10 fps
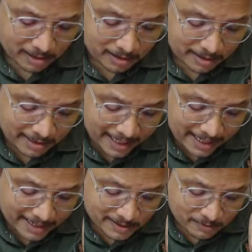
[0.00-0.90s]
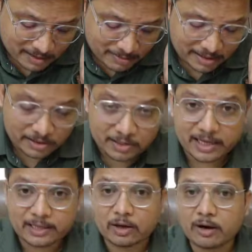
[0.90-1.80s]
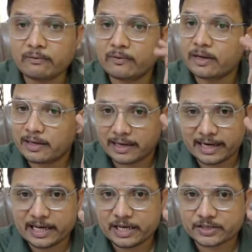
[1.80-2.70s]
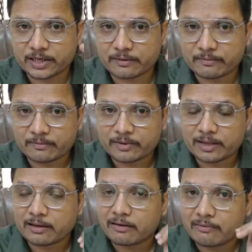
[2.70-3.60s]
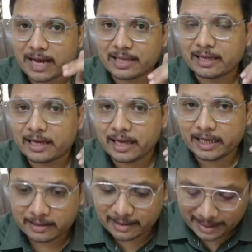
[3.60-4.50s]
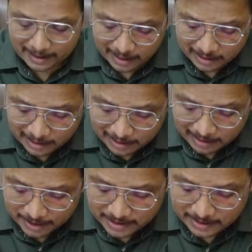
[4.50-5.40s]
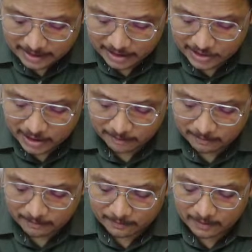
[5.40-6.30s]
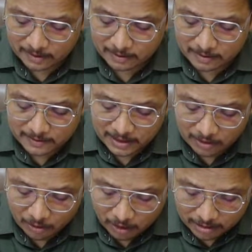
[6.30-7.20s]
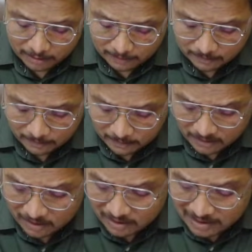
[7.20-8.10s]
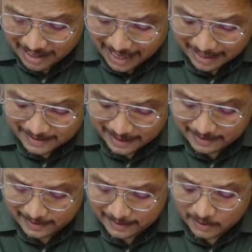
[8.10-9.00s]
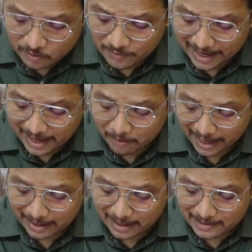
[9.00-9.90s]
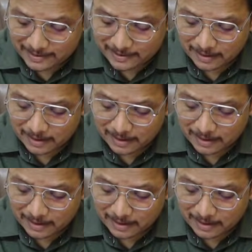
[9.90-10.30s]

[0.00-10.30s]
radius will be strength of radiation. While in rectangular representation, see on x-axis we have angles